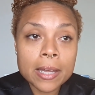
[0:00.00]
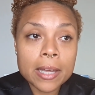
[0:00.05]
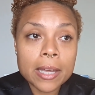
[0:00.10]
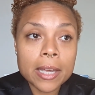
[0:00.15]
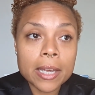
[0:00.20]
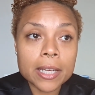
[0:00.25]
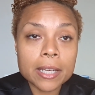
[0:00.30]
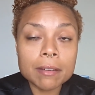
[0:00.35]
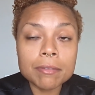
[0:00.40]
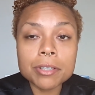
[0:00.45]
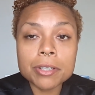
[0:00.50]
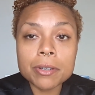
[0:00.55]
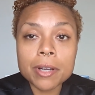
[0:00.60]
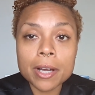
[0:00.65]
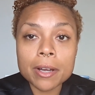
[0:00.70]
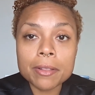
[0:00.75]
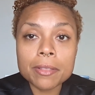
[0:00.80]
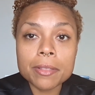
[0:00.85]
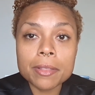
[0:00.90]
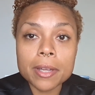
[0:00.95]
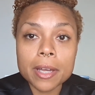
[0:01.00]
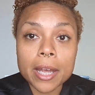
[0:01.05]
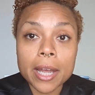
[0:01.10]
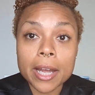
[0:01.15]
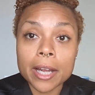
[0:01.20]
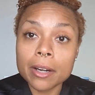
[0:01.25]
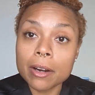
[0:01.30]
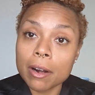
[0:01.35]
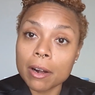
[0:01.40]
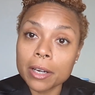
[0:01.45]
it gives you health
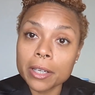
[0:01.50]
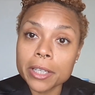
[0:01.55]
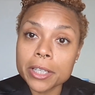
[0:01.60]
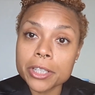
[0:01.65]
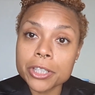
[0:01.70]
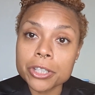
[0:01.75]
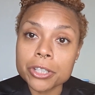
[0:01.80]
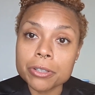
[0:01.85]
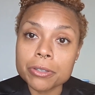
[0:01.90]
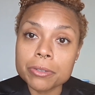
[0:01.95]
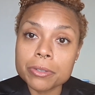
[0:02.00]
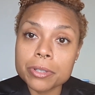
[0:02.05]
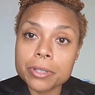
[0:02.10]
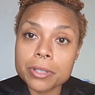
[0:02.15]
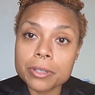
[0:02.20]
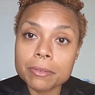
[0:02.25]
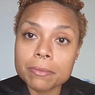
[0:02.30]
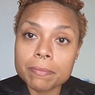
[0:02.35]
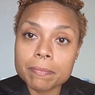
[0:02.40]
and heart issues.